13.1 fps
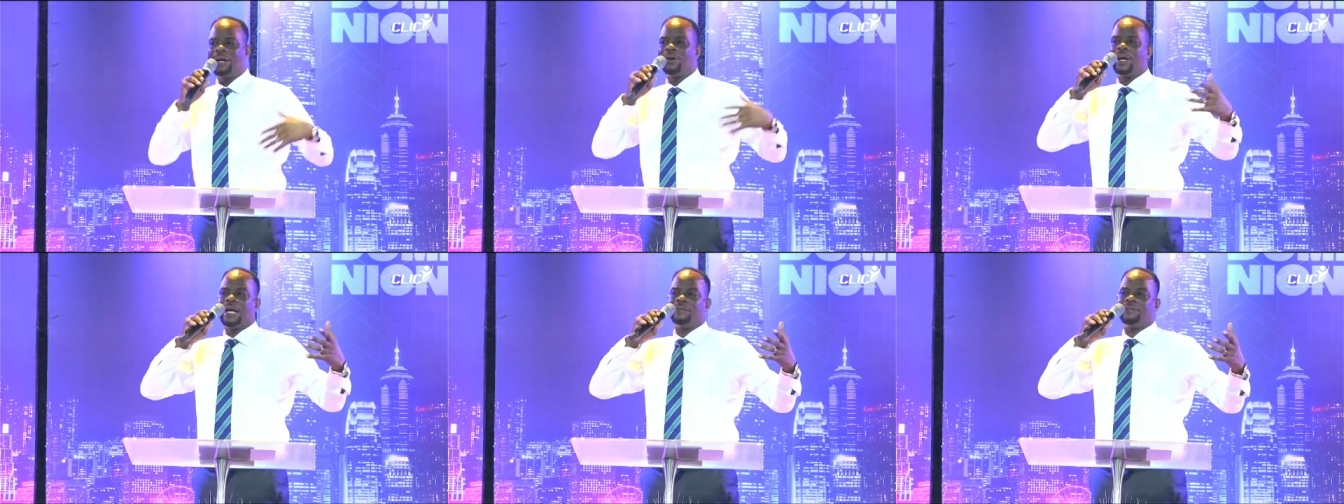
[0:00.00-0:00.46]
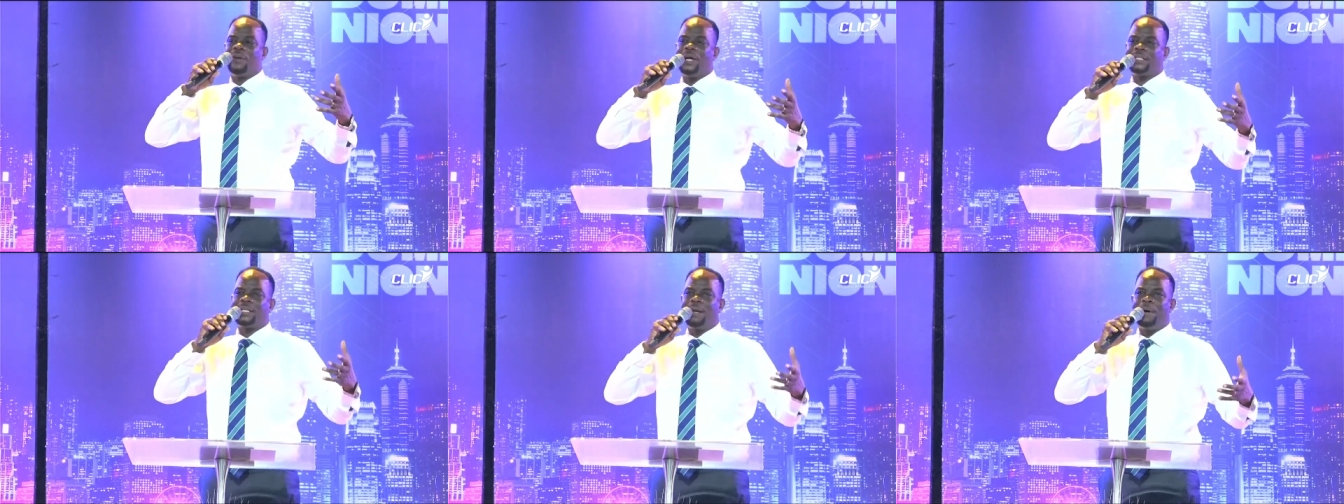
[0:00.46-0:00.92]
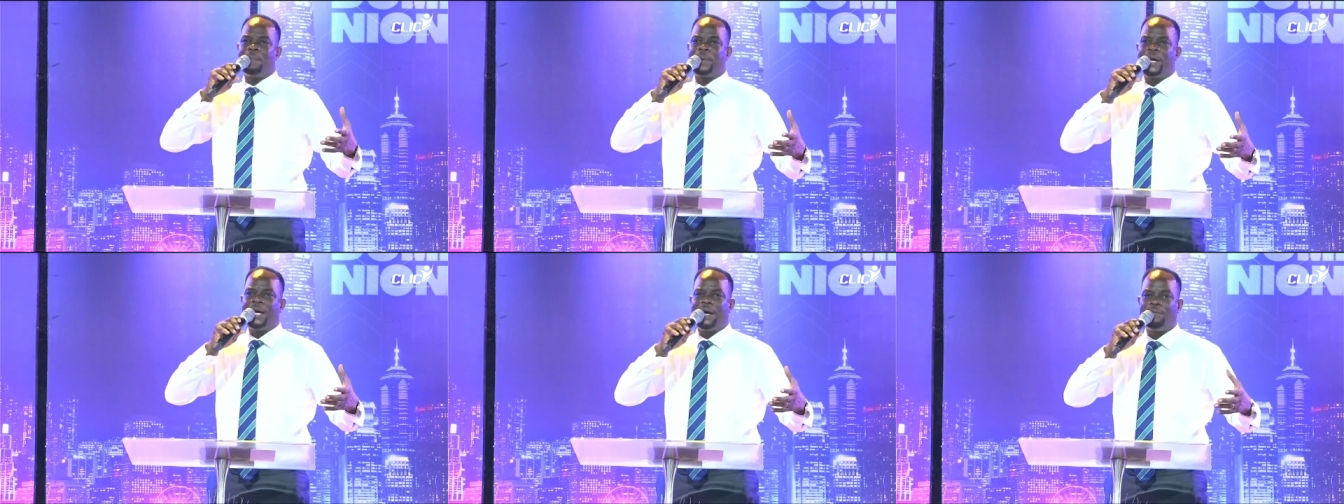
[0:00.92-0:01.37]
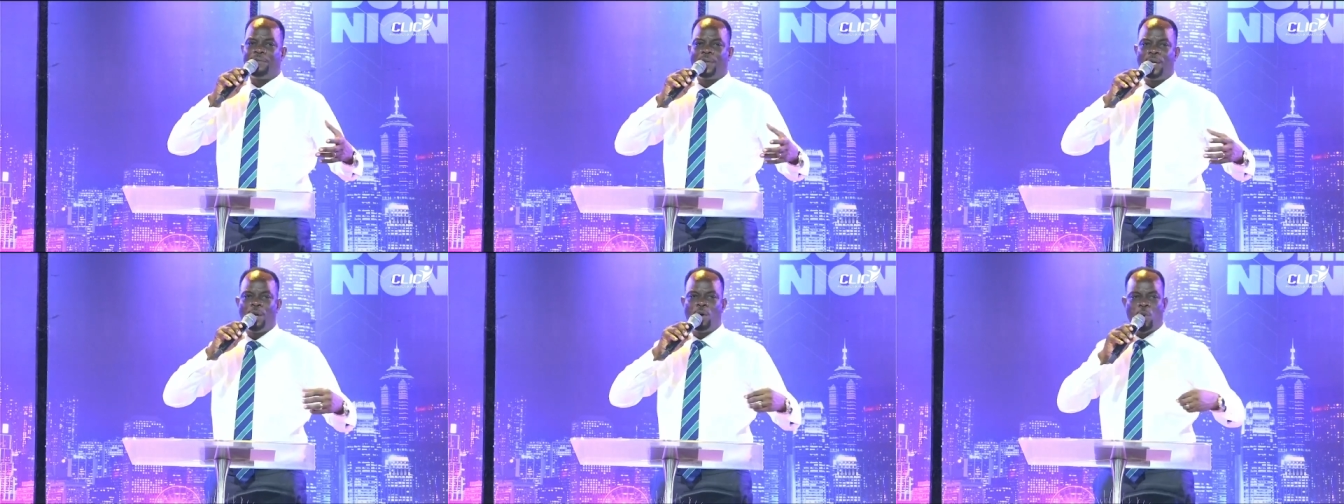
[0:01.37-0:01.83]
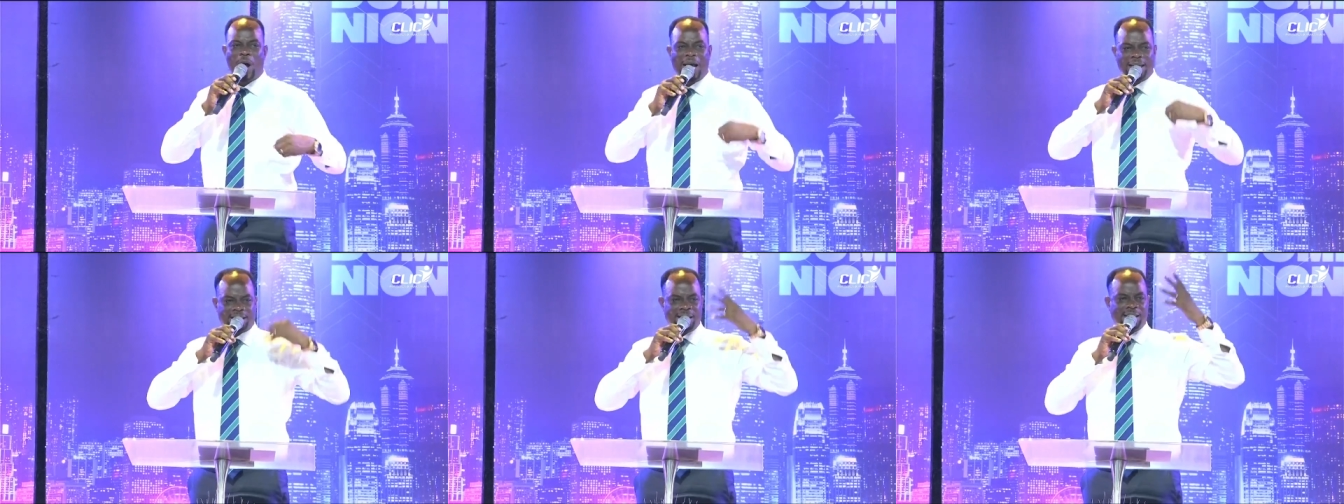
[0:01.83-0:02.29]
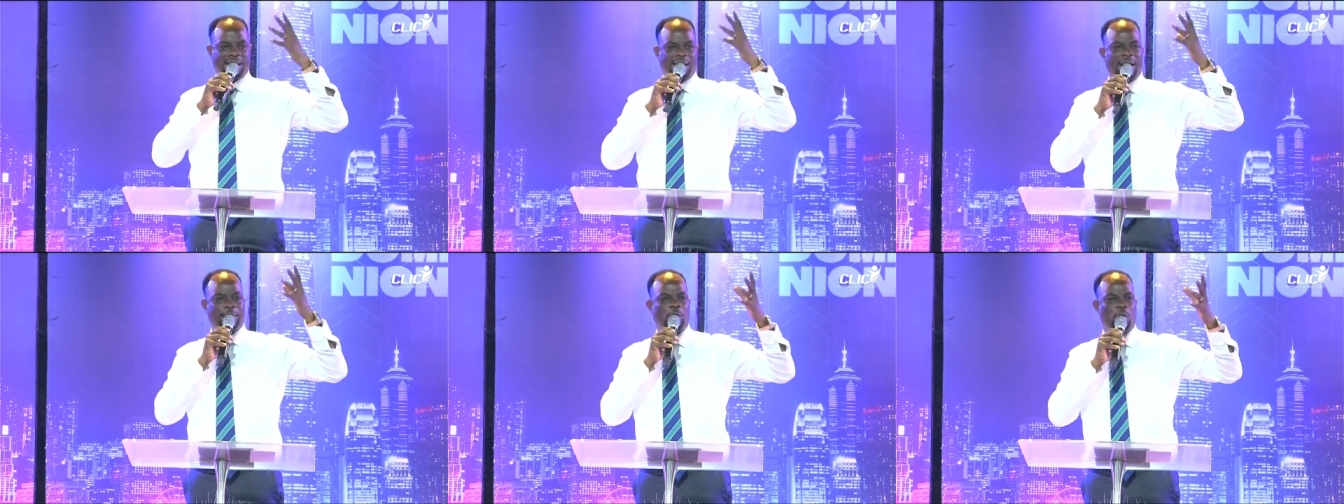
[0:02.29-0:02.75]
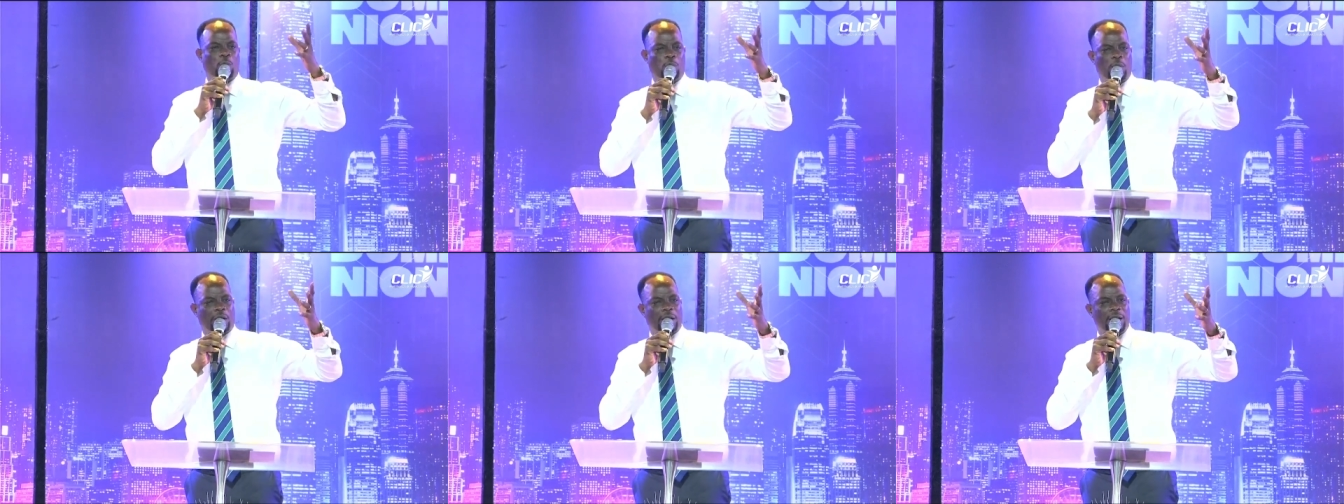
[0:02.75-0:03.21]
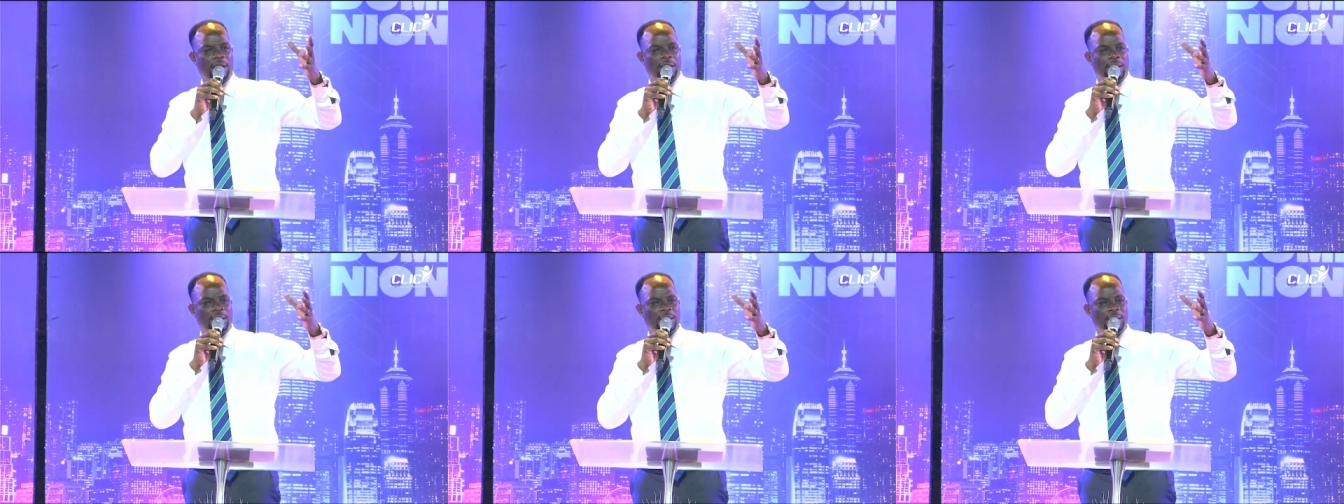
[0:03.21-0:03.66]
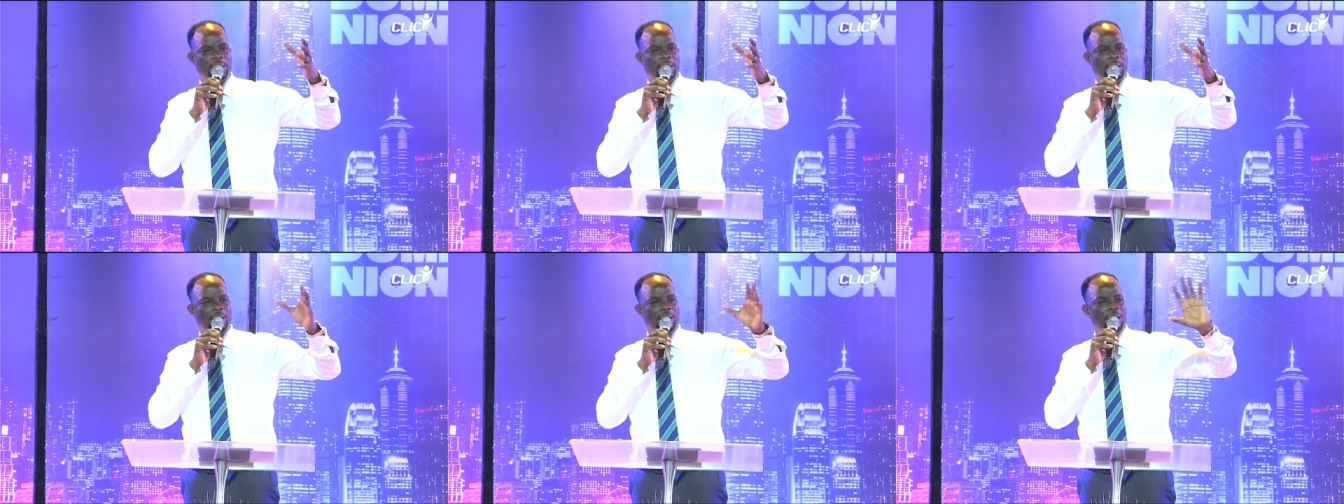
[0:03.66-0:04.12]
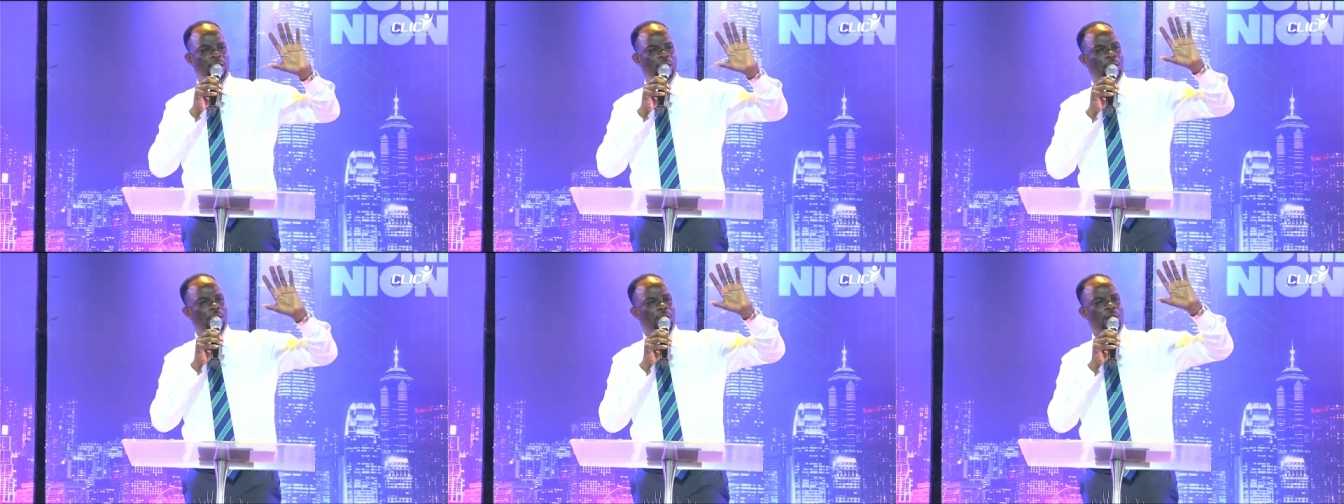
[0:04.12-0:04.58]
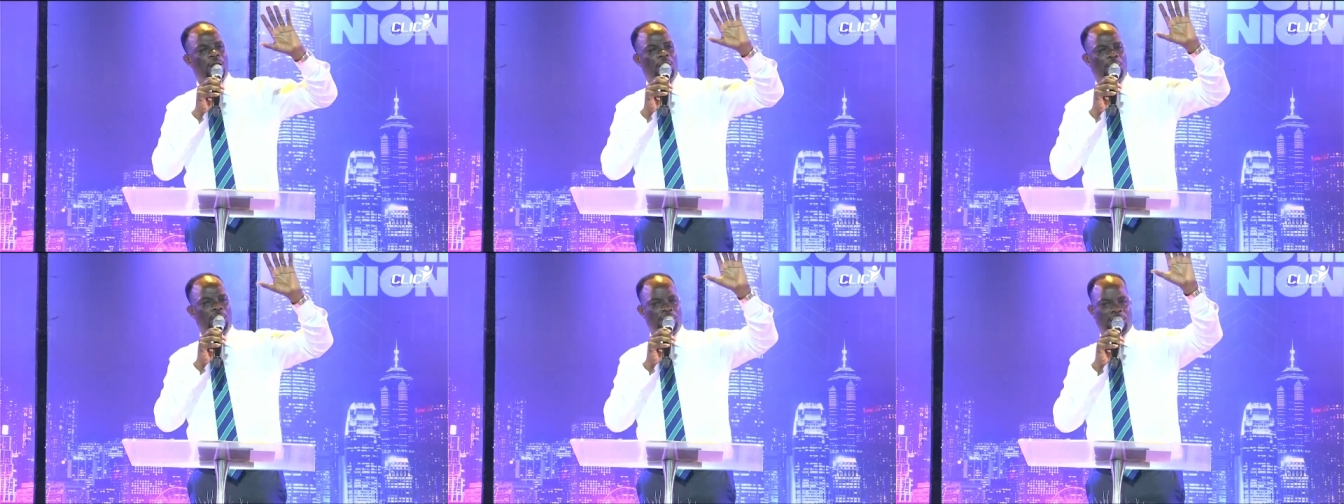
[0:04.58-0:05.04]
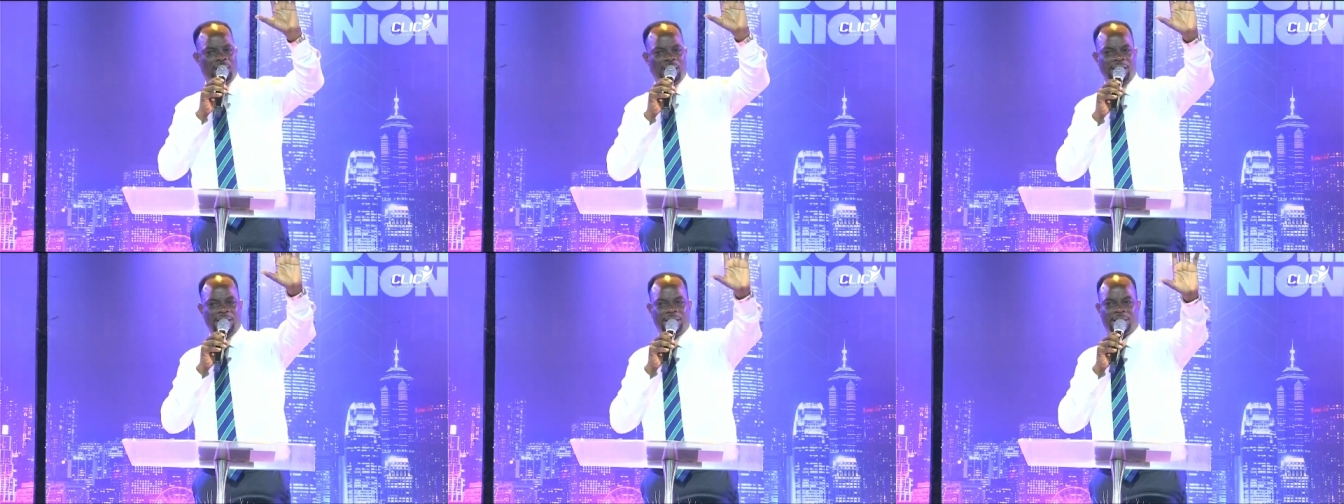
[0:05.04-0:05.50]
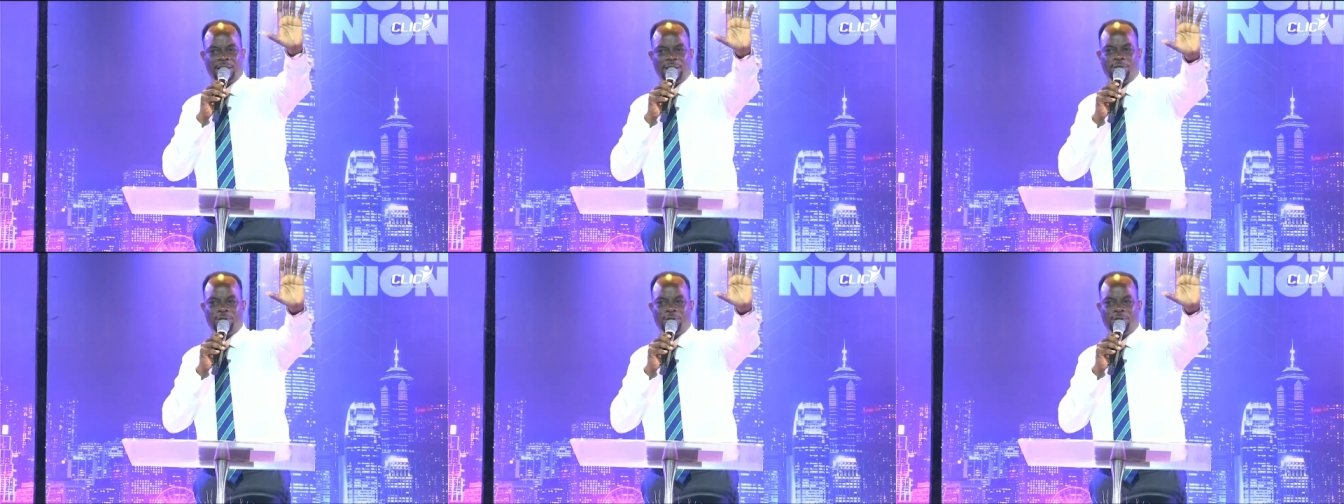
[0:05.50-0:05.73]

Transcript: has not answered my prayer? Why things are not working? All these you go